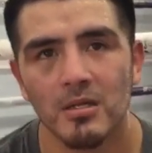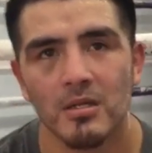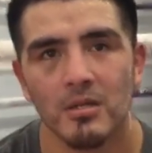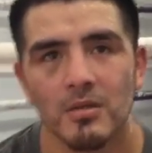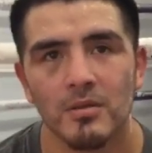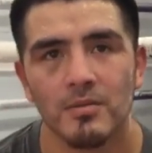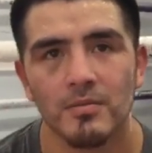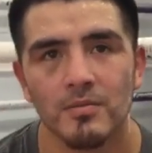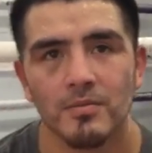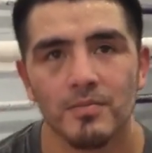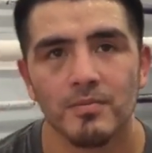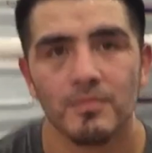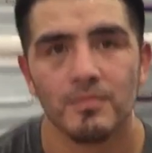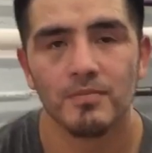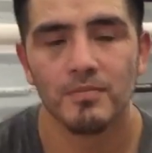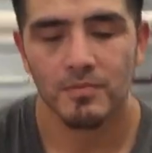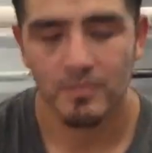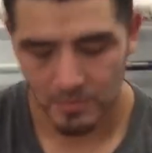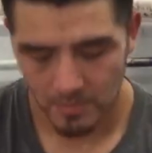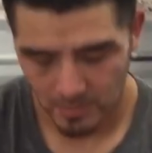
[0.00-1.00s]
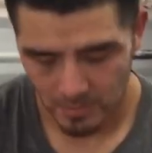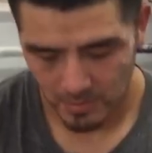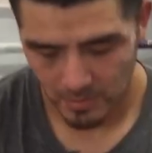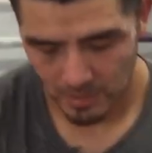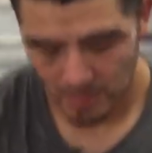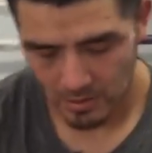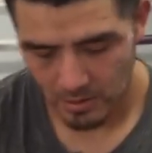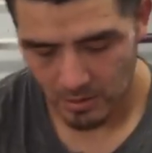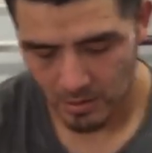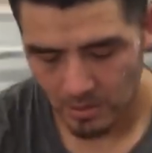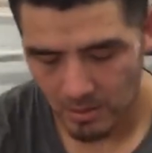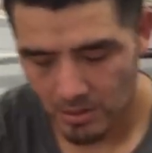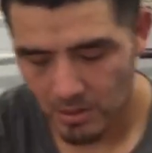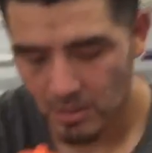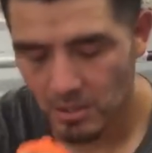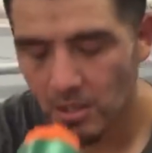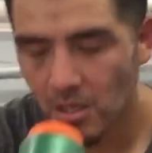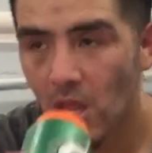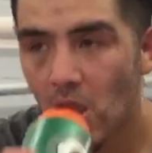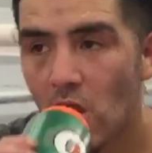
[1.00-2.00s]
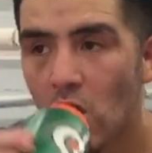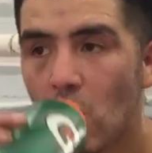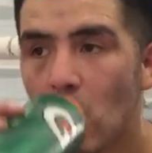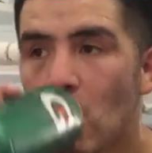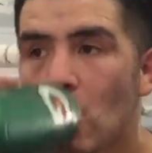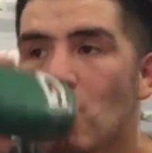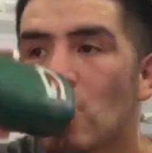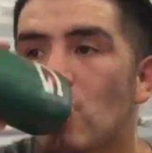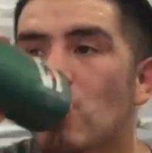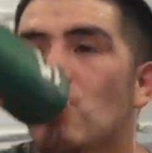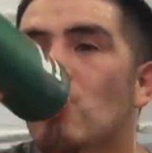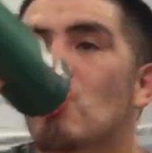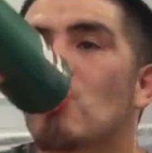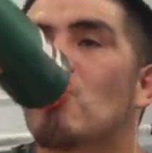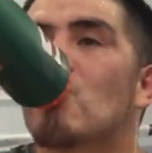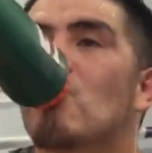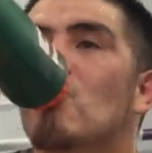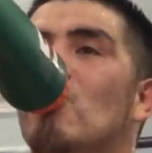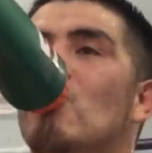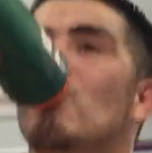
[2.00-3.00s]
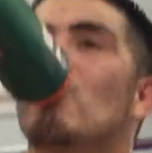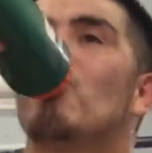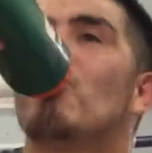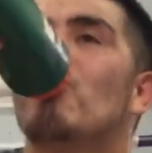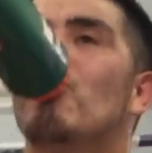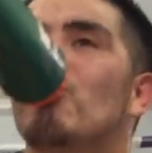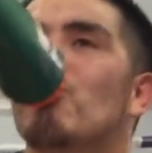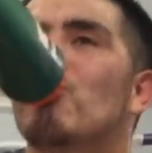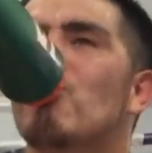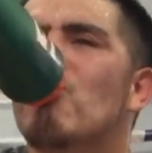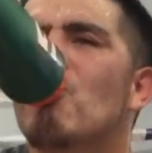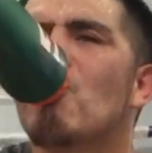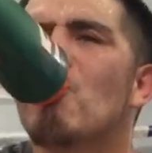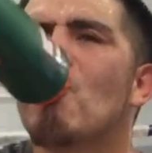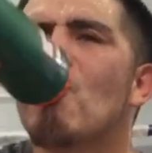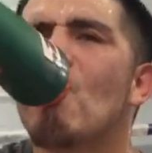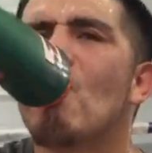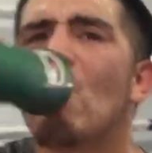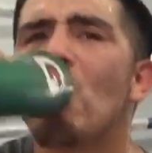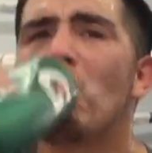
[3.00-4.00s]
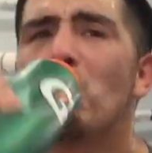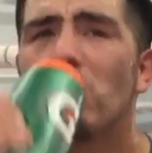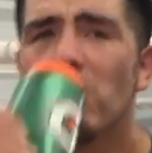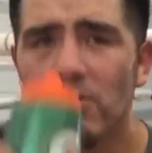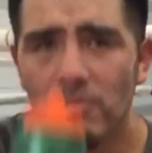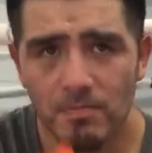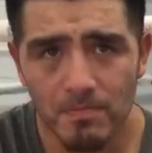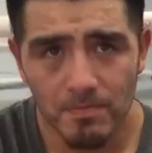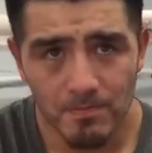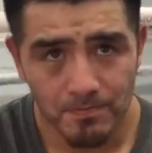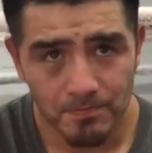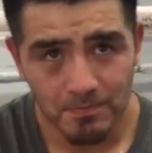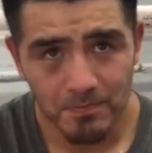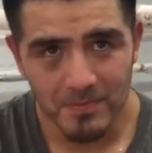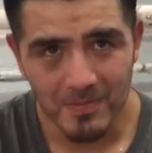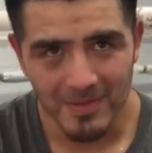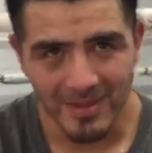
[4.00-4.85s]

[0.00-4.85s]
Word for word: Your and Victor's fight should be sponsored by like a steak company, cause you got beef,